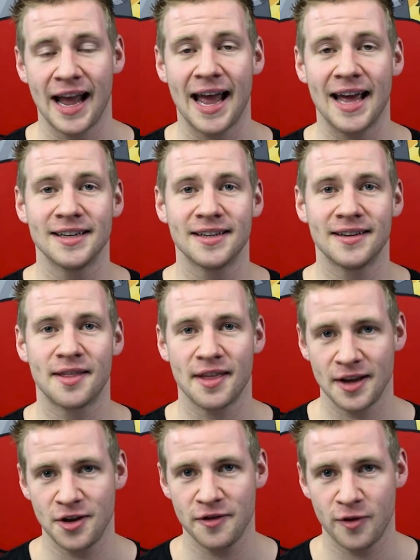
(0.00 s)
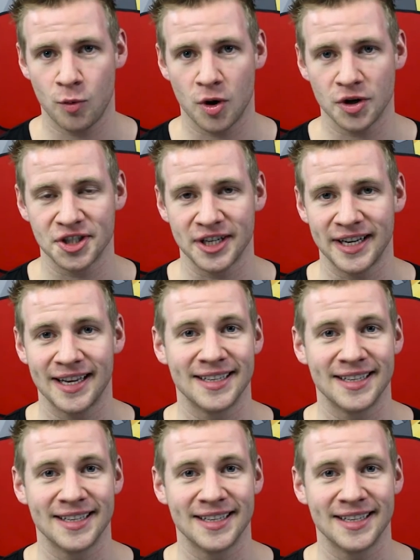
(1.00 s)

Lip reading: and thank you for watching.